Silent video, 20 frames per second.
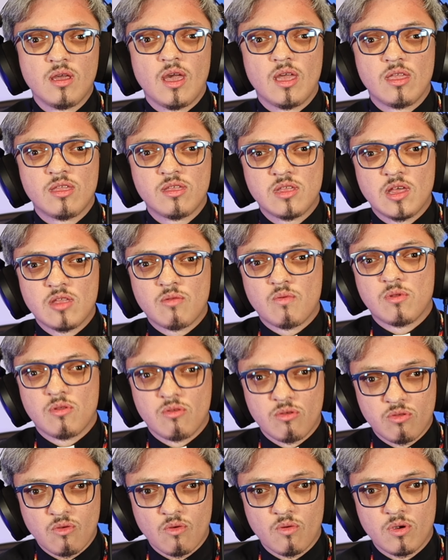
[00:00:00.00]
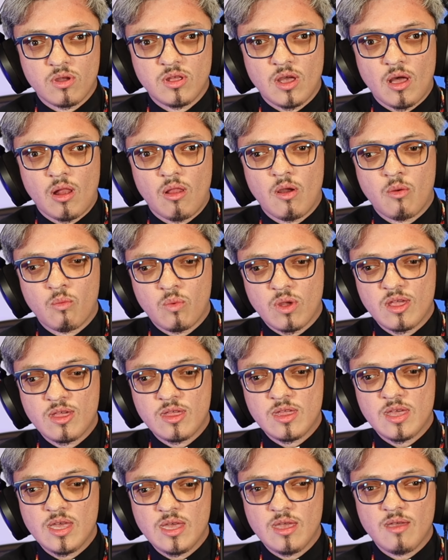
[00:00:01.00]
and sits with the storyteller and
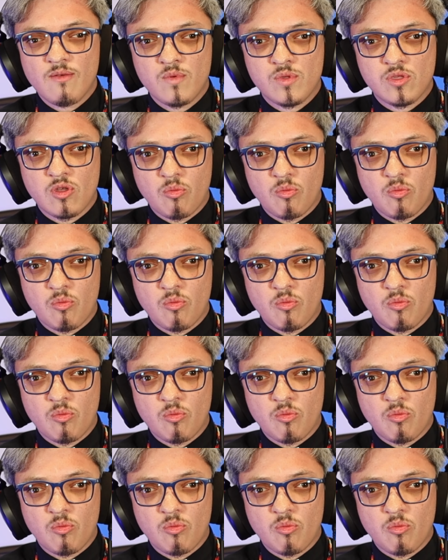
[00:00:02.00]
receives